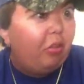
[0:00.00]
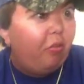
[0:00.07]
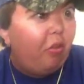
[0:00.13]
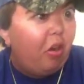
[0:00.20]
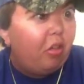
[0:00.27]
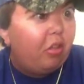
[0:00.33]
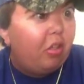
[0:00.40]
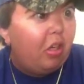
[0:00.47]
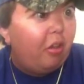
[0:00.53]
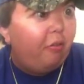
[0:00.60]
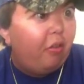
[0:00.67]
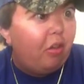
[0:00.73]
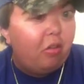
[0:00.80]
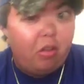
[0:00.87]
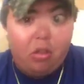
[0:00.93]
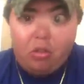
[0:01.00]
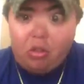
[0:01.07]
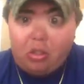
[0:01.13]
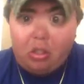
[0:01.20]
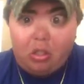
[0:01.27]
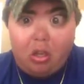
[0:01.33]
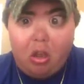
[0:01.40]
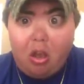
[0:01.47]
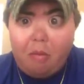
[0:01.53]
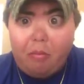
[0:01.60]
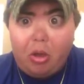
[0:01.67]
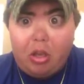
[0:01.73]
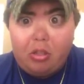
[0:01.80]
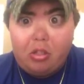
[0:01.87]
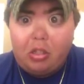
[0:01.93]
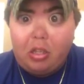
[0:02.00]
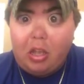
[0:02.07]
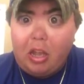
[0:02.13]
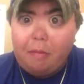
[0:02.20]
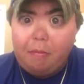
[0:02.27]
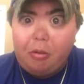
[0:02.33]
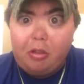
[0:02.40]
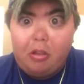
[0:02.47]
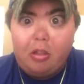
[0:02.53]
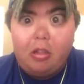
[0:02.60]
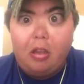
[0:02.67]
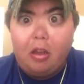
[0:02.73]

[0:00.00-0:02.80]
as far as the NFL goes, the combine just happened.